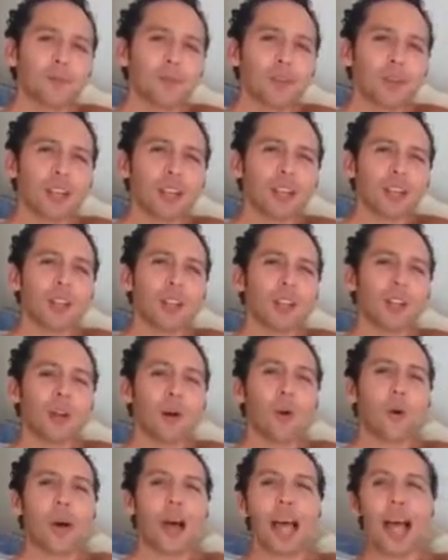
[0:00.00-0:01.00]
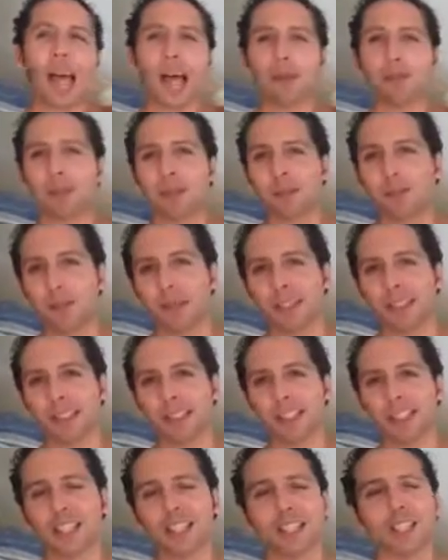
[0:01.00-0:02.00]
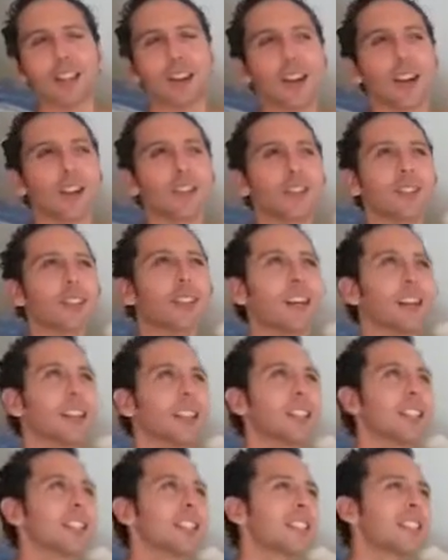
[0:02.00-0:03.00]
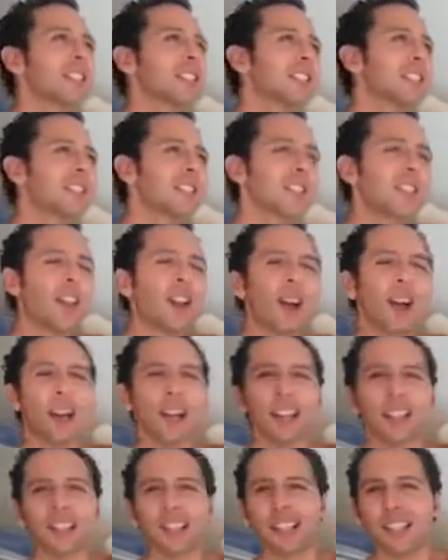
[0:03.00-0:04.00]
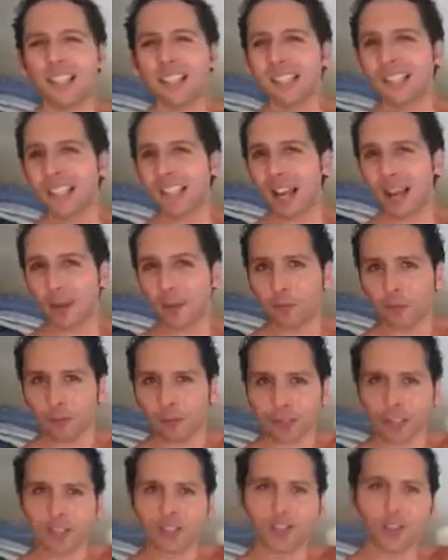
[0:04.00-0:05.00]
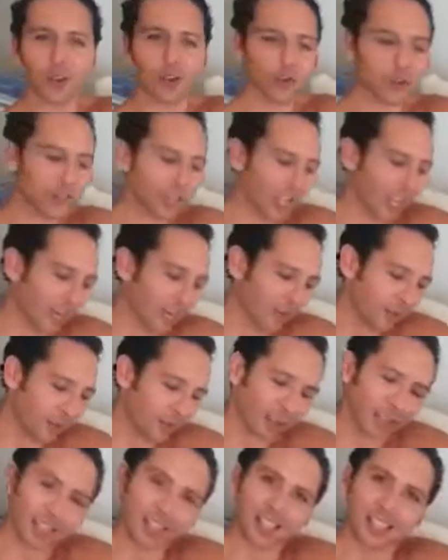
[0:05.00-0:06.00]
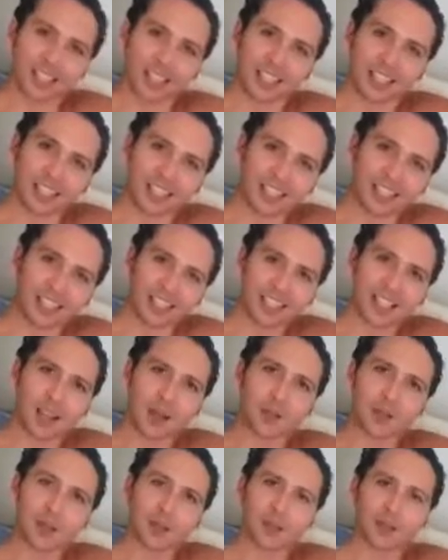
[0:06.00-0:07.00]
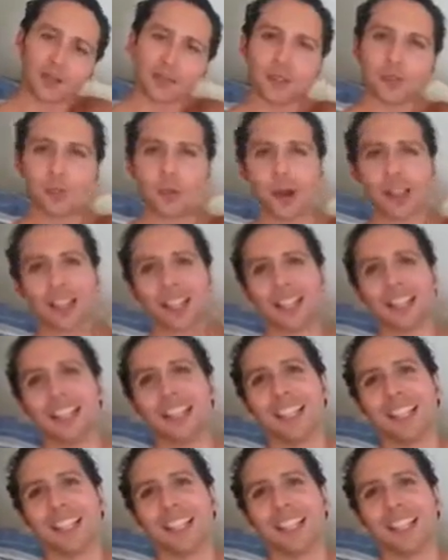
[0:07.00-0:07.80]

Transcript: real lower abdomen, just kind of like just a slight discomfort associated with the discomfort of the swelling.